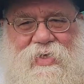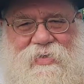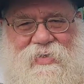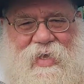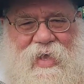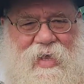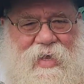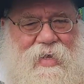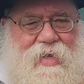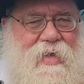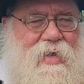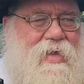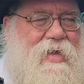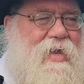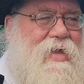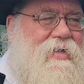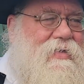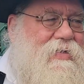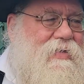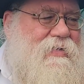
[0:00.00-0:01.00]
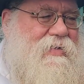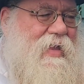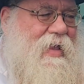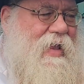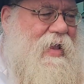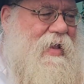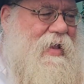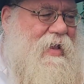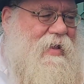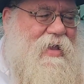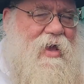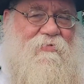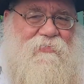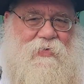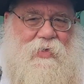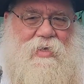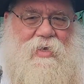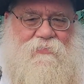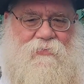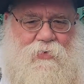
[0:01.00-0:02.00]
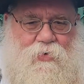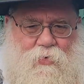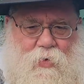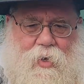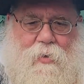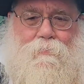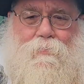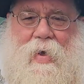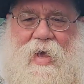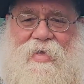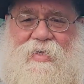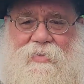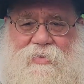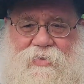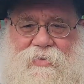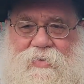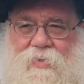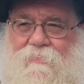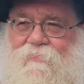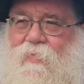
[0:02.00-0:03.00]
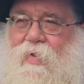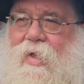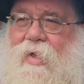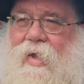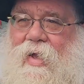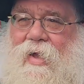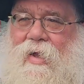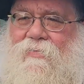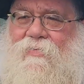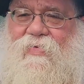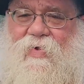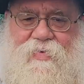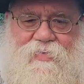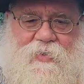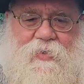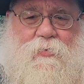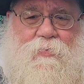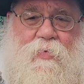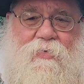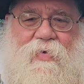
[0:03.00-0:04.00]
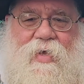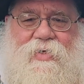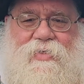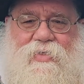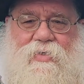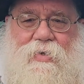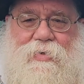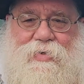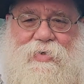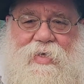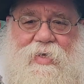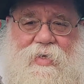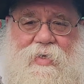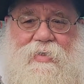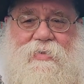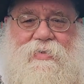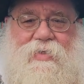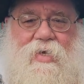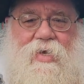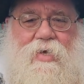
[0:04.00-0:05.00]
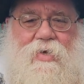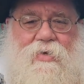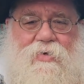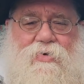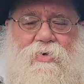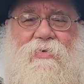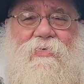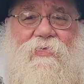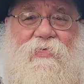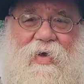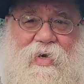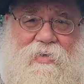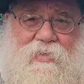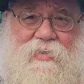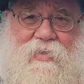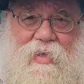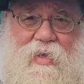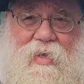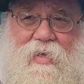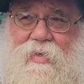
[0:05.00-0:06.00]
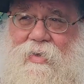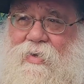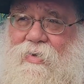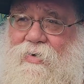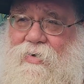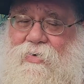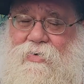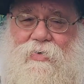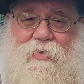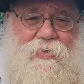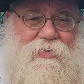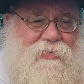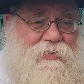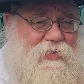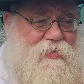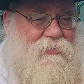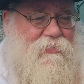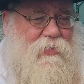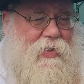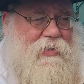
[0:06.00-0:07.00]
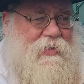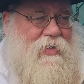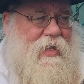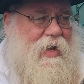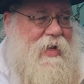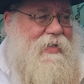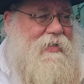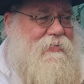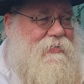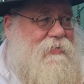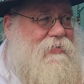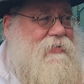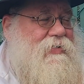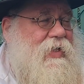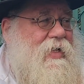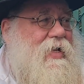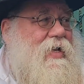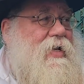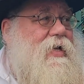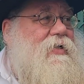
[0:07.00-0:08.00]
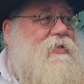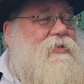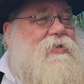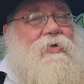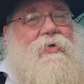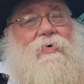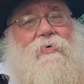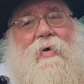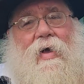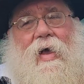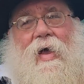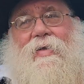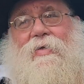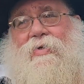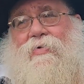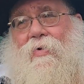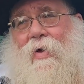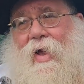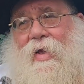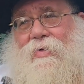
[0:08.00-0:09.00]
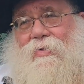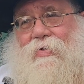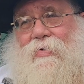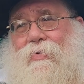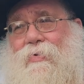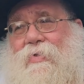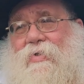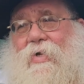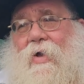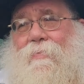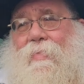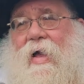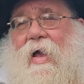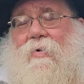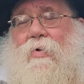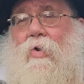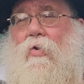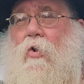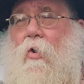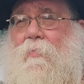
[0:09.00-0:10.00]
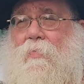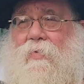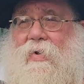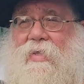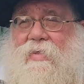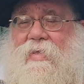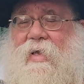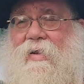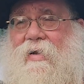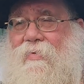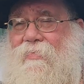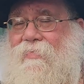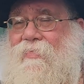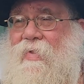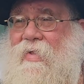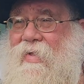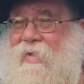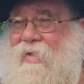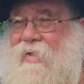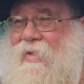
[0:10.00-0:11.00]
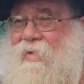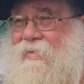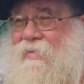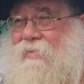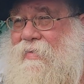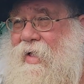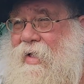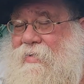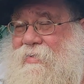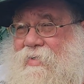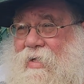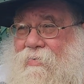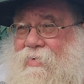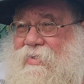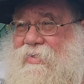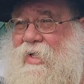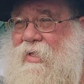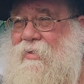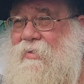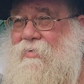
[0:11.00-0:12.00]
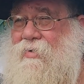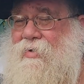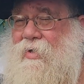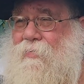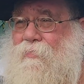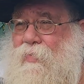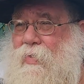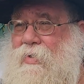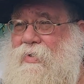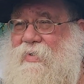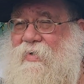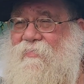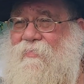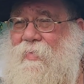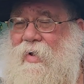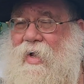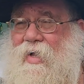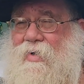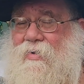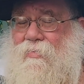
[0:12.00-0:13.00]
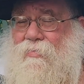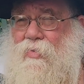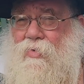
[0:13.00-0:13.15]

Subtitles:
today. Today you have to give quick bites. Very inspirational things, good vertlach, good one-liners. So I try to somehow incorporate that. And the last, I would say, 30 books of mine or